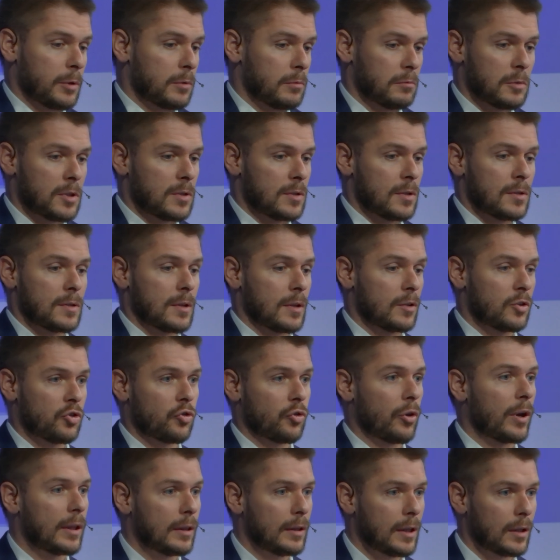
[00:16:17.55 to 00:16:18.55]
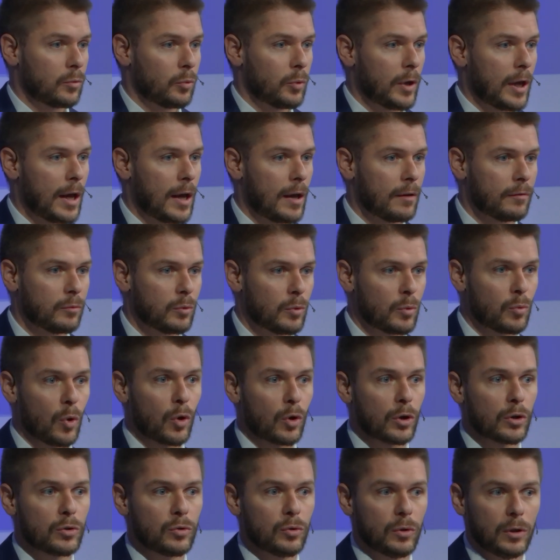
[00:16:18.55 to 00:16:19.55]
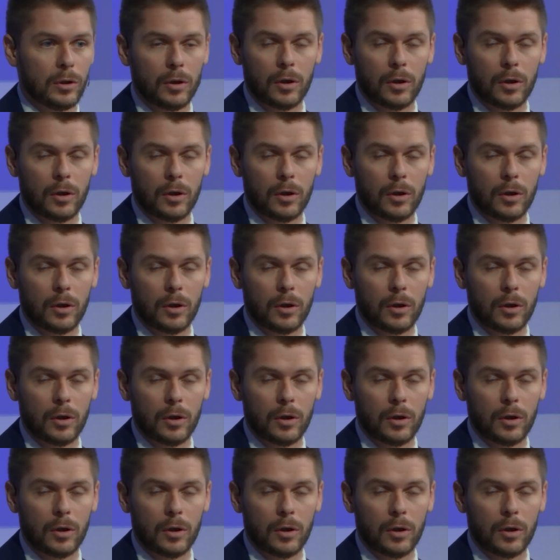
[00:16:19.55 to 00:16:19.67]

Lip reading: This is a trait that we have. We want to do a